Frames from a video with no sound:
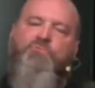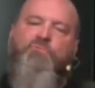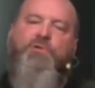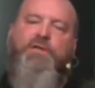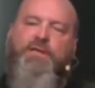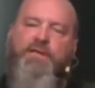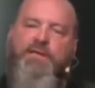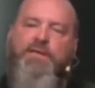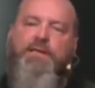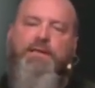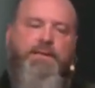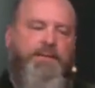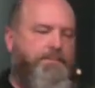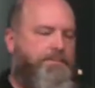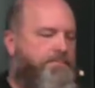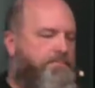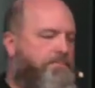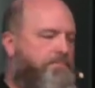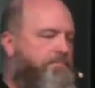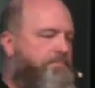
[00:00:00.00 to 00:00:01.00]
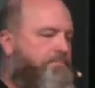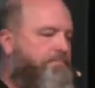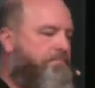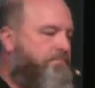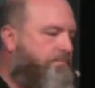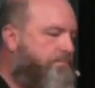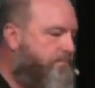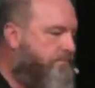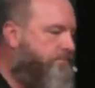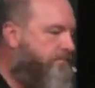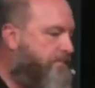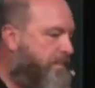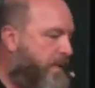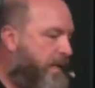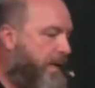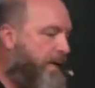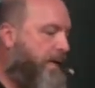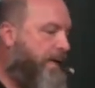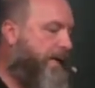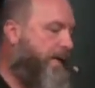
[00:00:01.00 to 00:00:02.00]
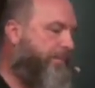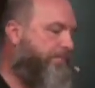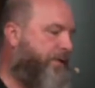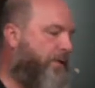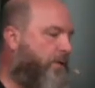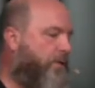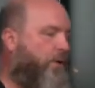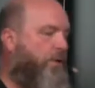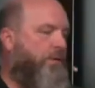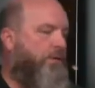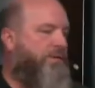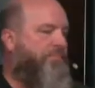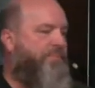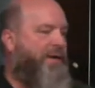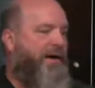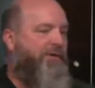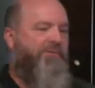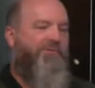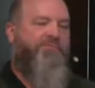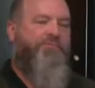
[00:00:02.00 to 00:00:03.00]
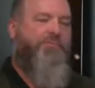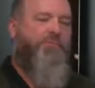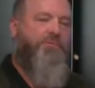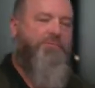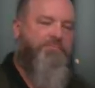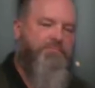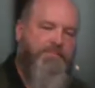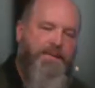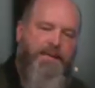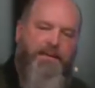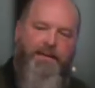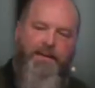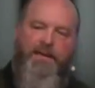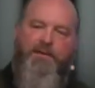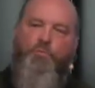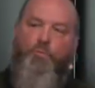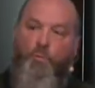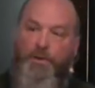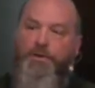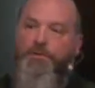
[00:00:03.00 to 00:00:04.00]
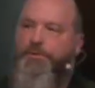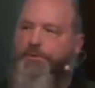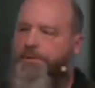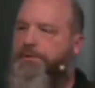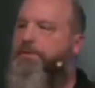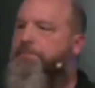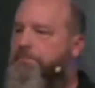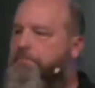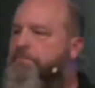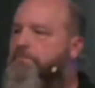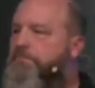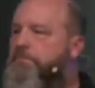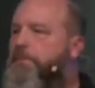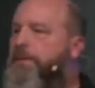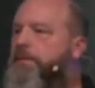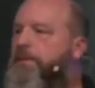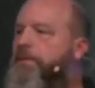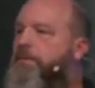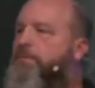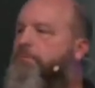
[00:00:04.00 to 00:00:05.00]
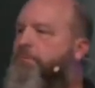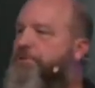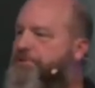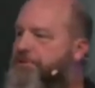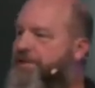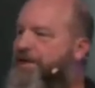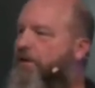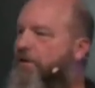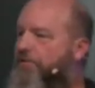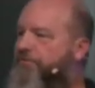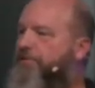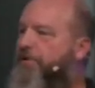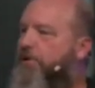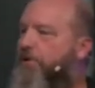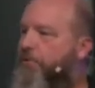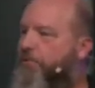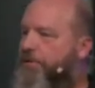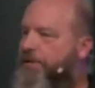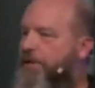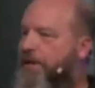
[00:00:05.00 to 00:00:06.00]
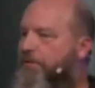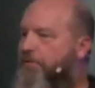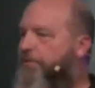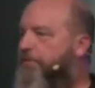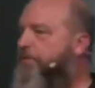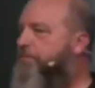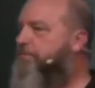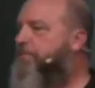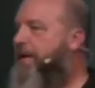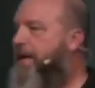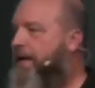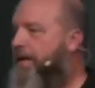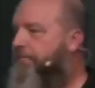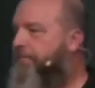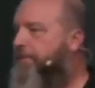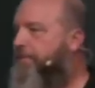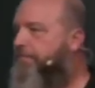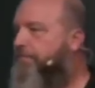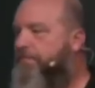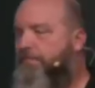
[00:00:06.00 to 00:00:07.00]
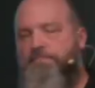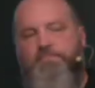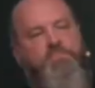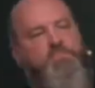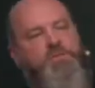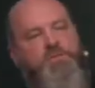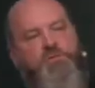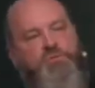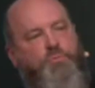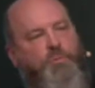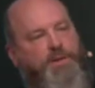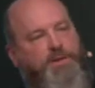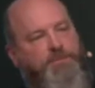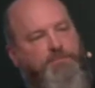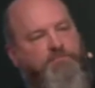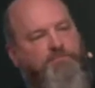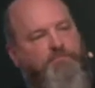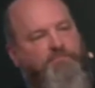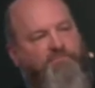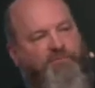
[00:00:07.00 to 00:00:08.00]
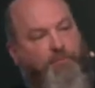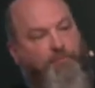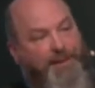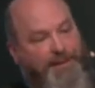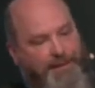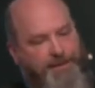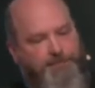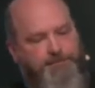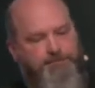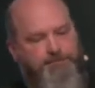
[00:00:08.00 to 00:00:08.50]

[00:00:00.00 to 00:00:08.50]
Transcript: really, I'm going to call it powerful and weird, which they often go together, happened this week for me.